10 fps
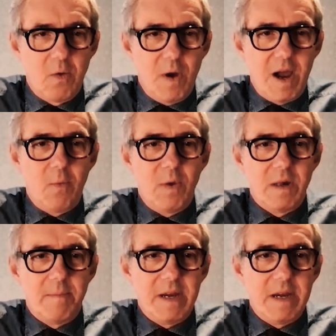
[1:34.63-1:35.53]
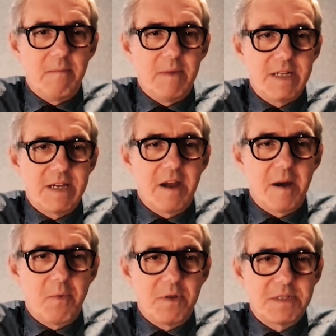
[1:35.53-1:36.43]
where we'll be meeting
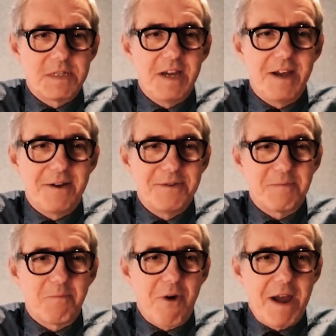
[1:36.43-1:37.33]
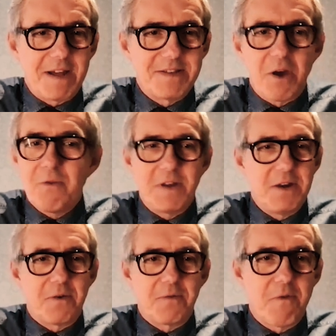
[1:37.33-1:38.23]
up with CEOs and brands, hopefully
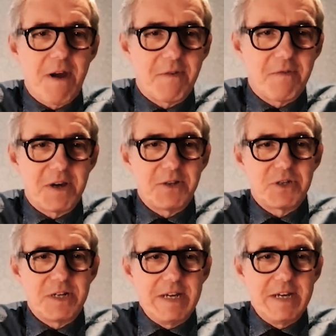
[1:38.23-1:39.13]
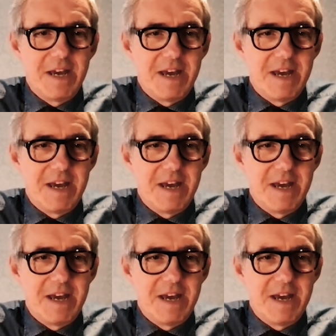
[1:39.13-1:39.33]
not forever virtually,